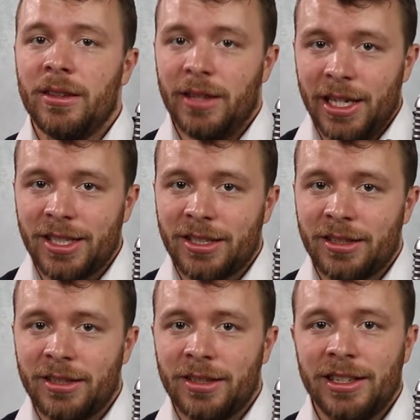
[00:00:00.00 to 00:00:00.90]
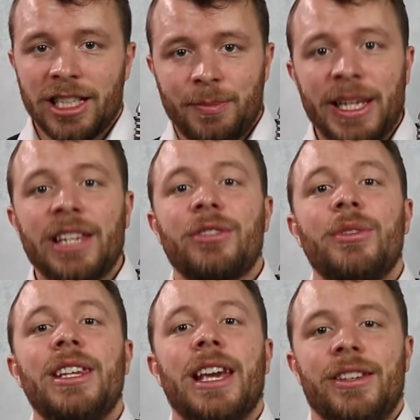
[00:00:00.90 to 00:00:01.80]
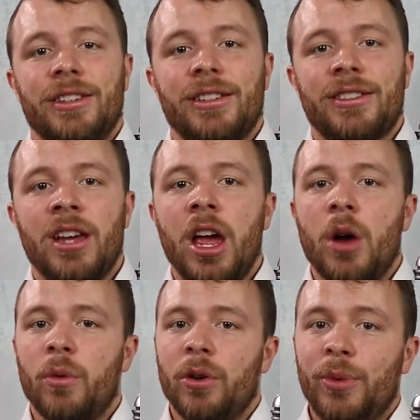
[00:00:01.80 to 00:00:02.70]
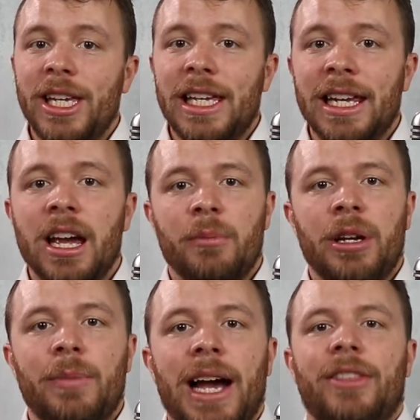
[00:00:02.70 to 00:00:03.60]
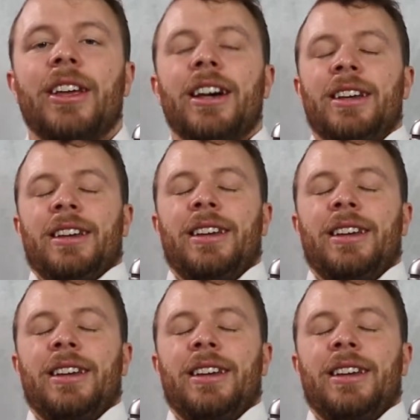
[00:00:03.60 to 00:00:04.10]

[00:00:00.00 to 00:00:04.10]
This is Speaking Through the Ages, where we bring back the